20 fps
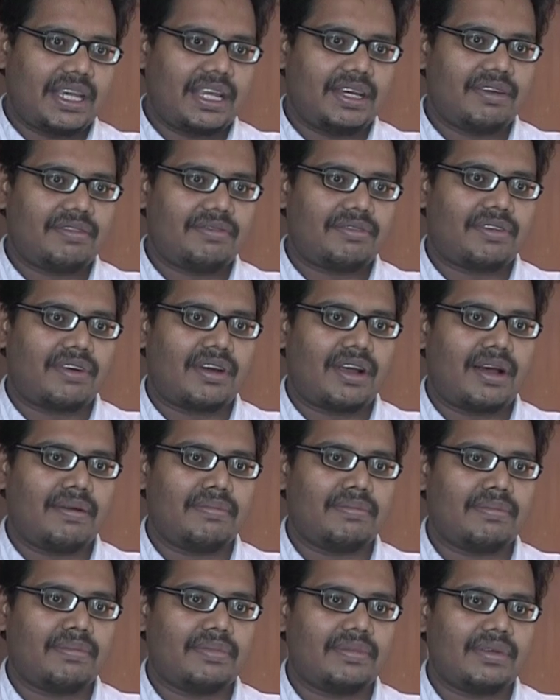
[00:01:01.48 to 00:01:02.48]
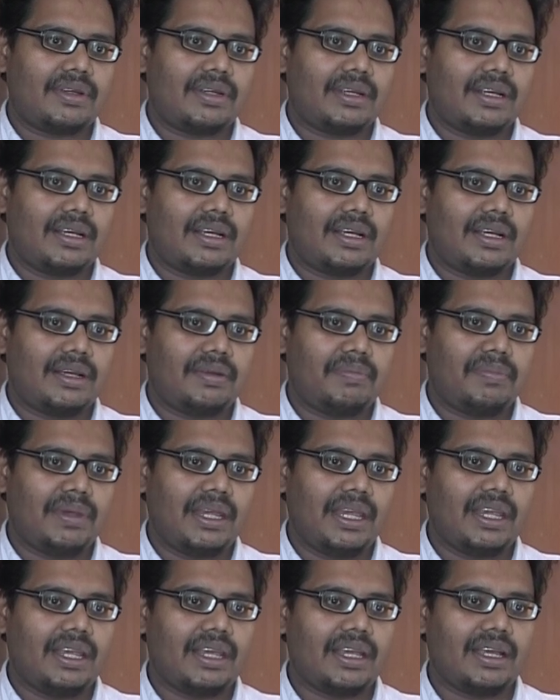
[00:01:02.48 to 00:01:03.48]
in from
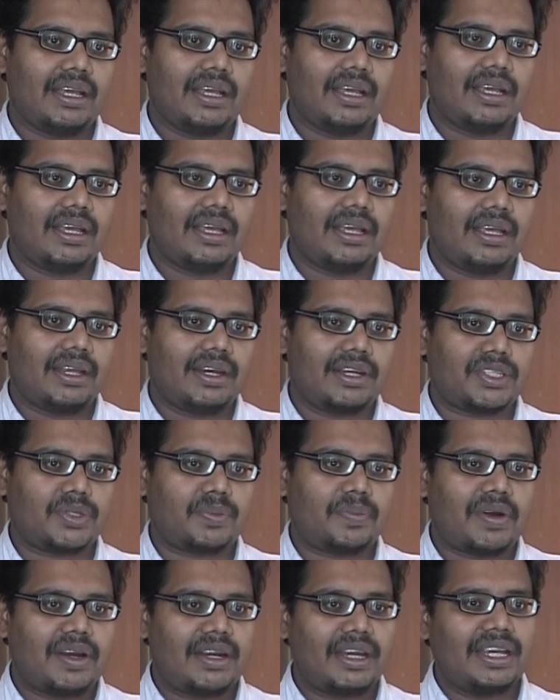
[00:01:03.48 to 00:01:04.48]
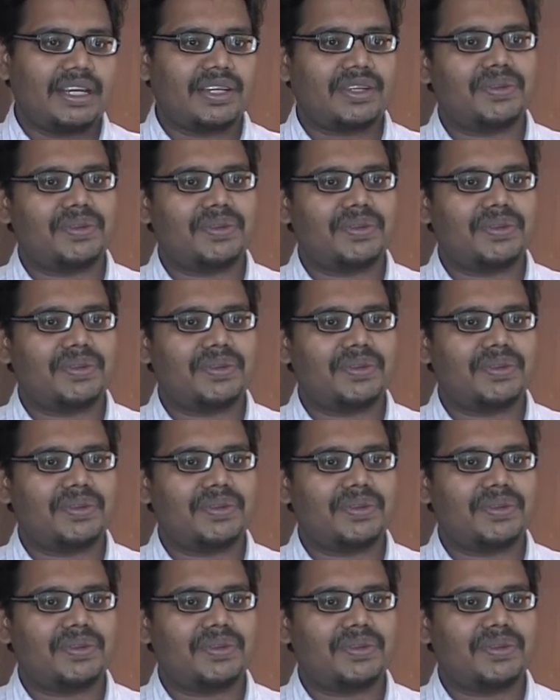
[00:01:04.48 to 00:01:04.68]
responding